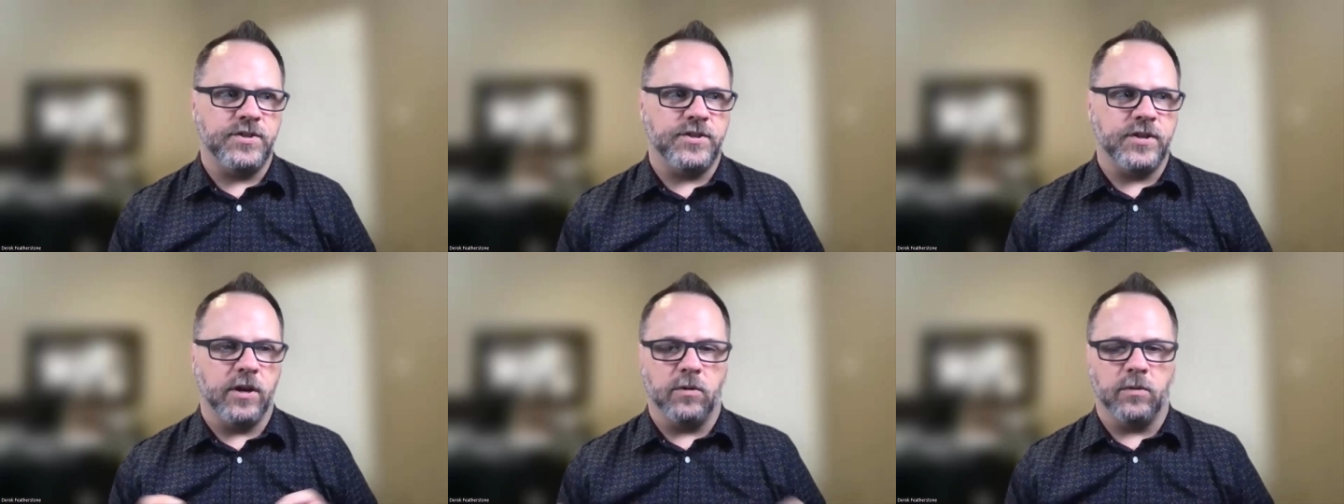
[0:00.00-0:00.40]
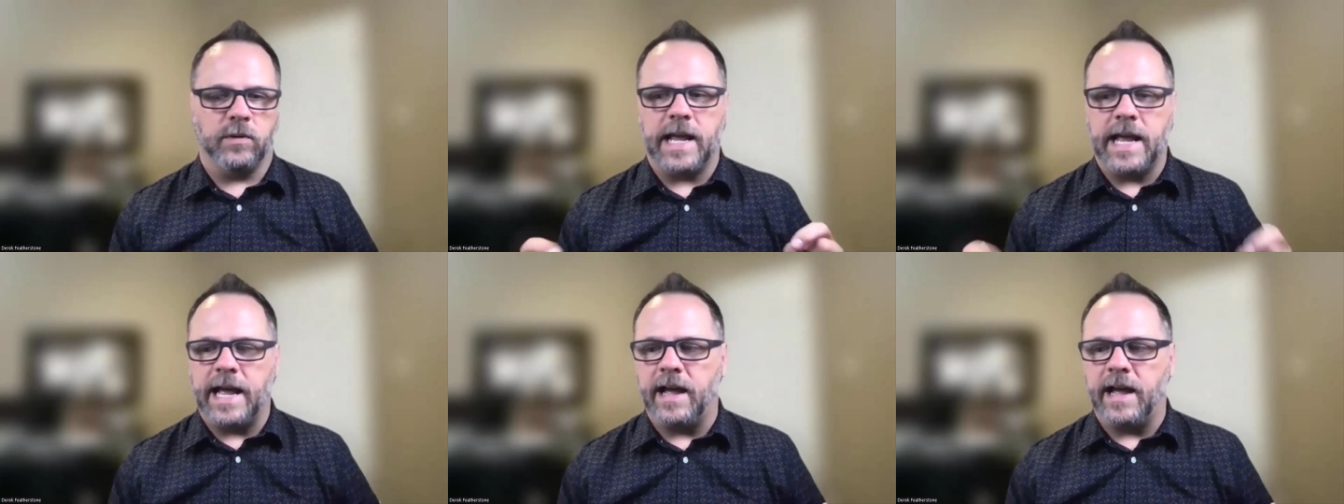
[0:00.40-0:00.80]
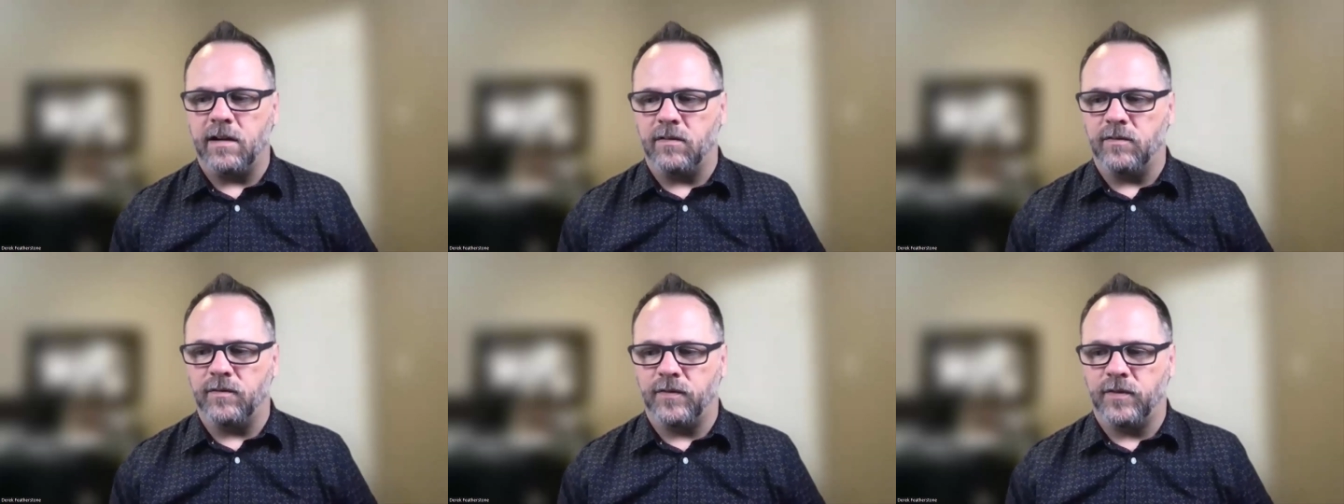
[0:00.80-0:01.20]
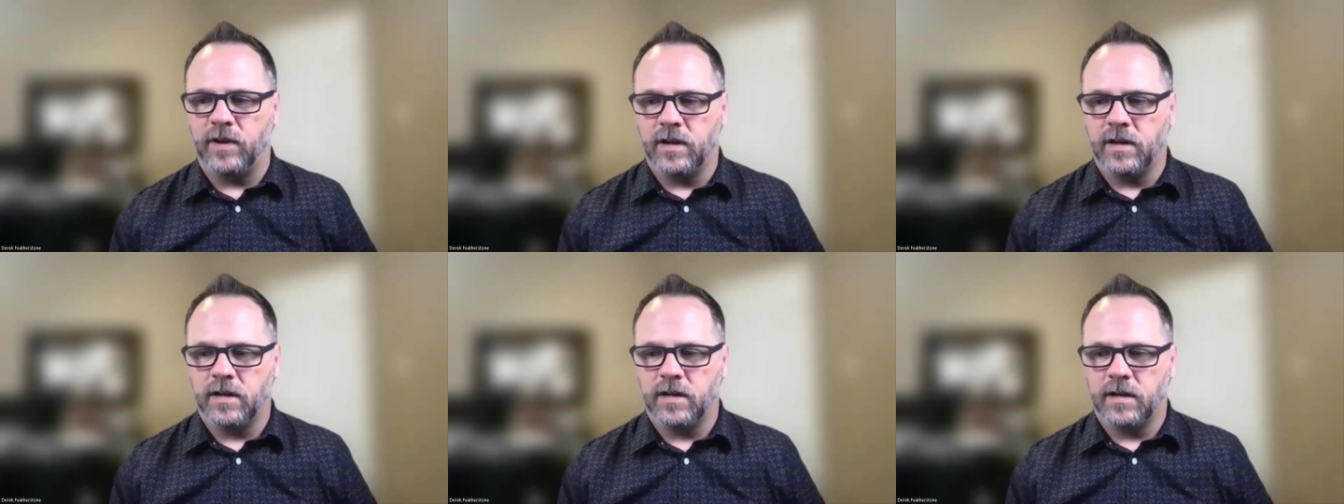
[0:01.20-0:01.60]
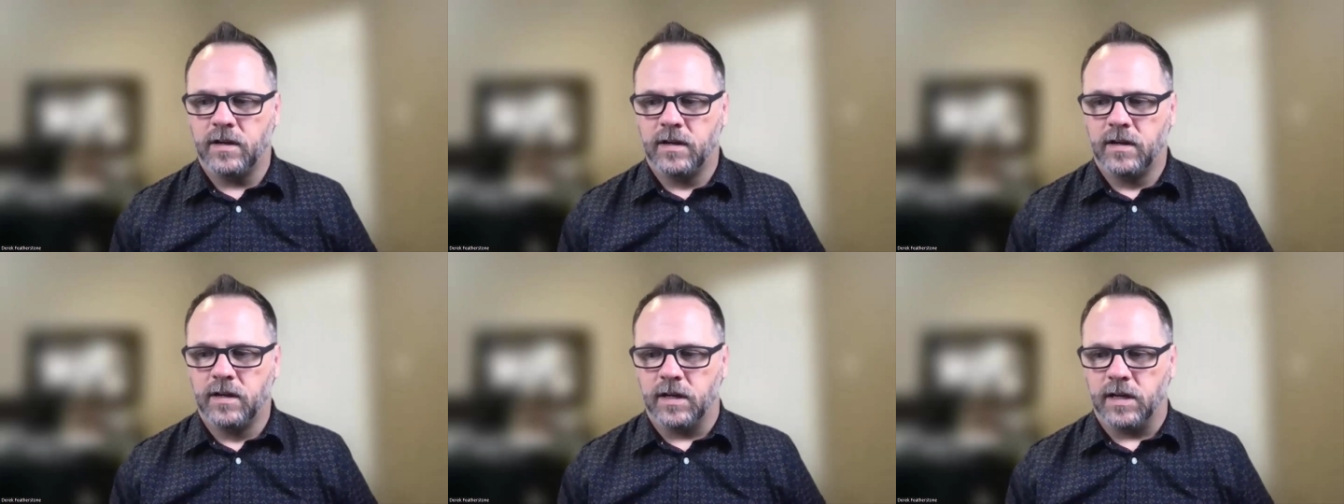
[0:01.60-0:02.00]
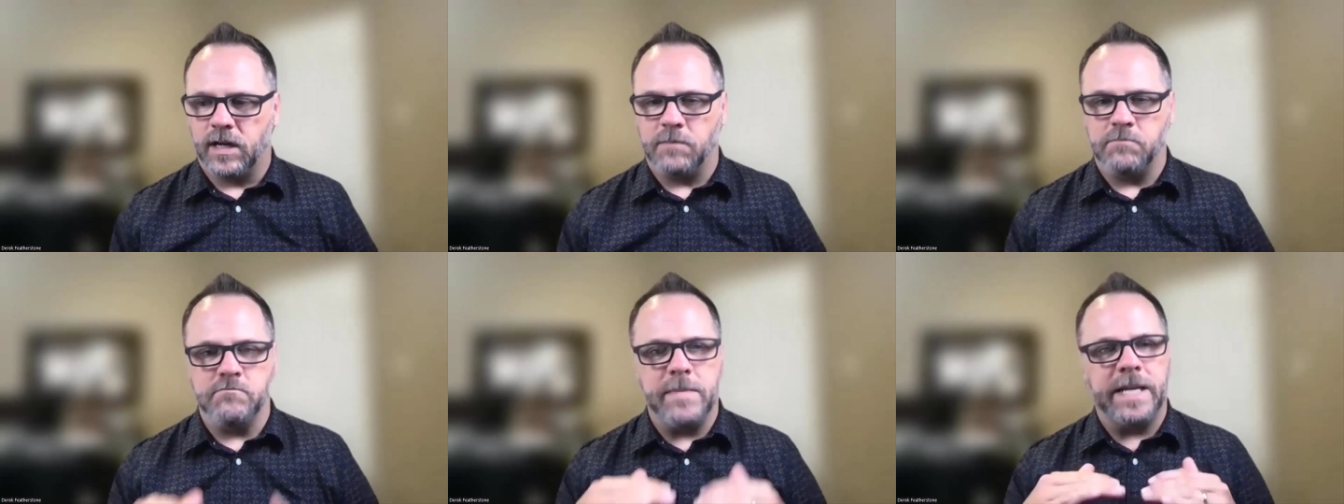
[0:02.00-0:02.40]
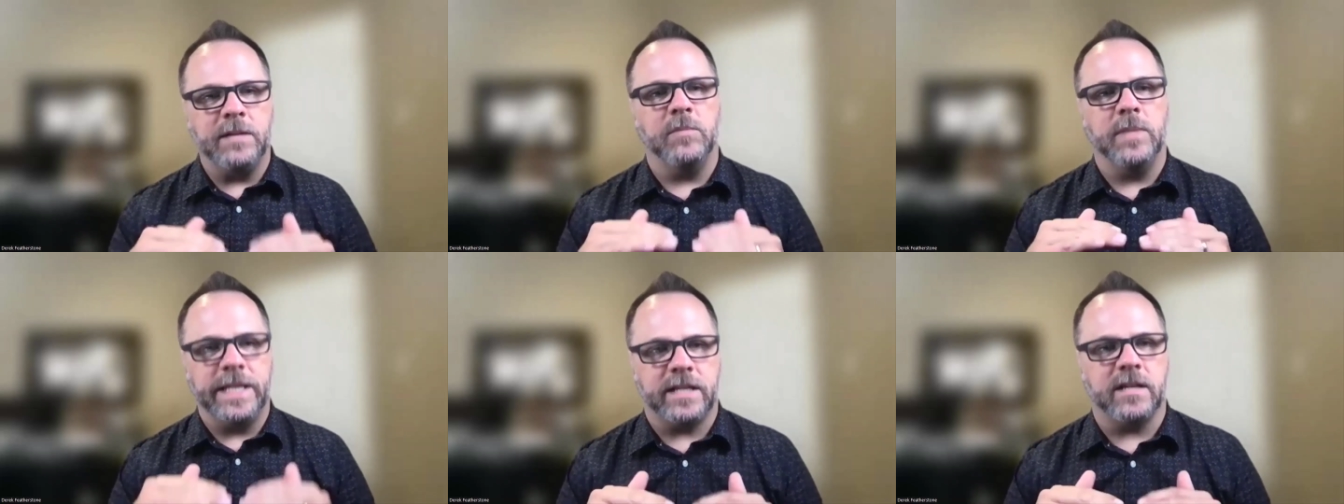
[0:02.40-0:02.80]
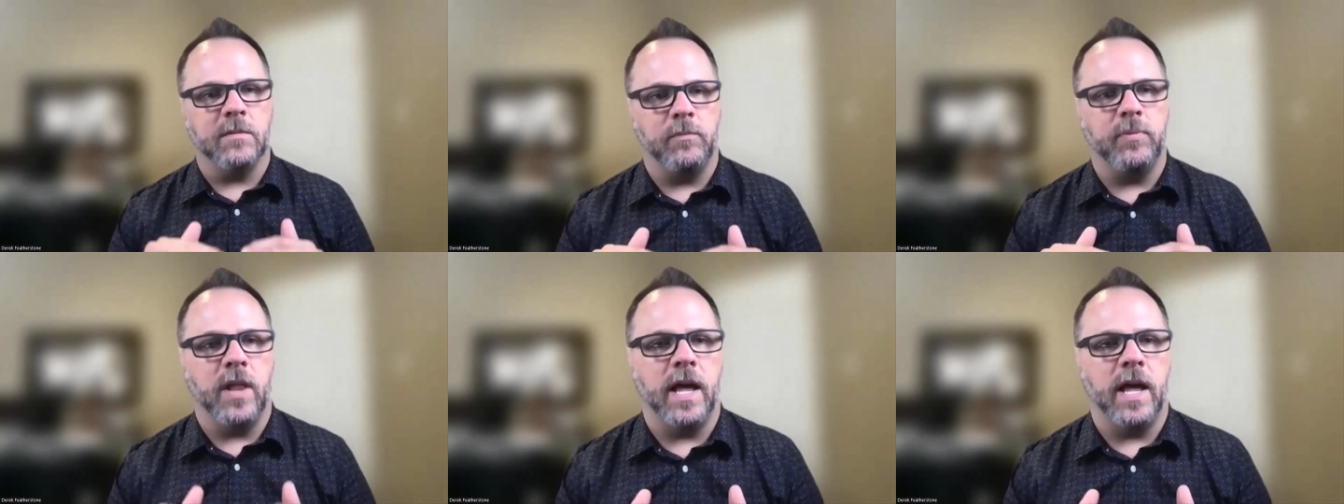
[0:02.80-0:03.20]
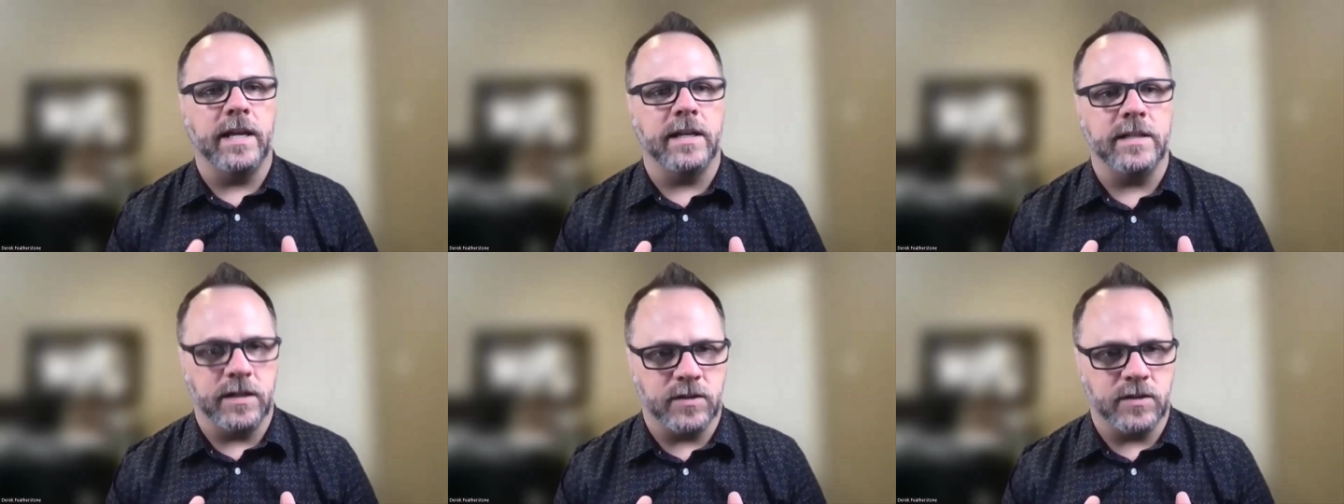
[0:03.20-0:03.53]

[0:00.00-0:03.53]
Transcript: don't have a minimally compliant